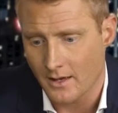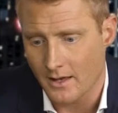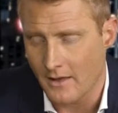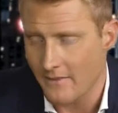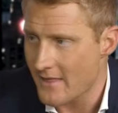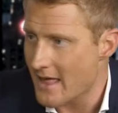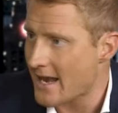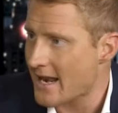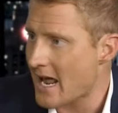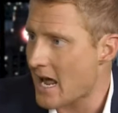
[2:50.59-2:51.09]

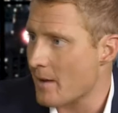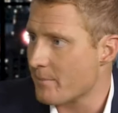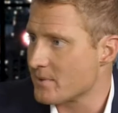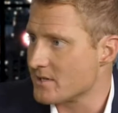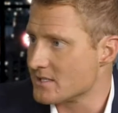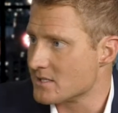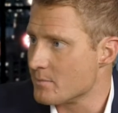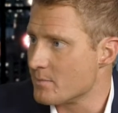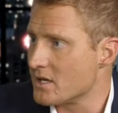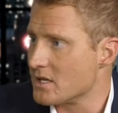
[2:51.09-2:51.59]
And that
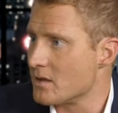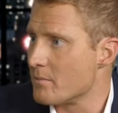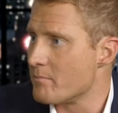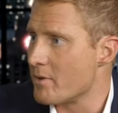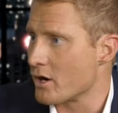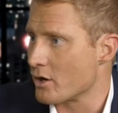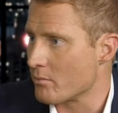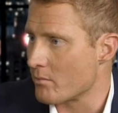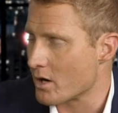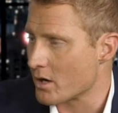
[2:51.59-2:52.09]
happens to be the
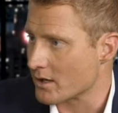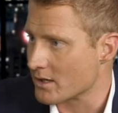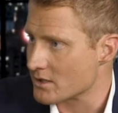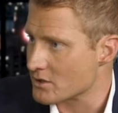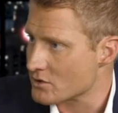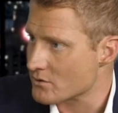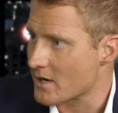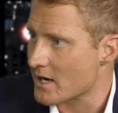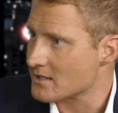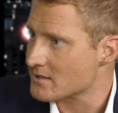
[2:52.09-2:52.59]
bear market
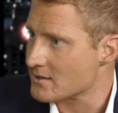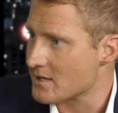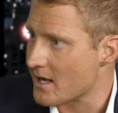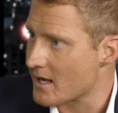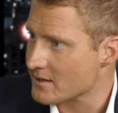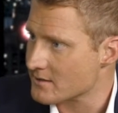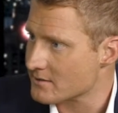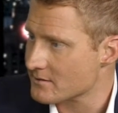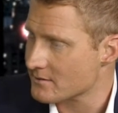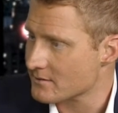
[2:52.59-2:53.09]
stress
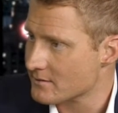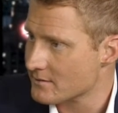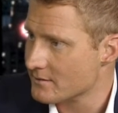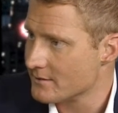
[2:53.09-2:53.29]
test.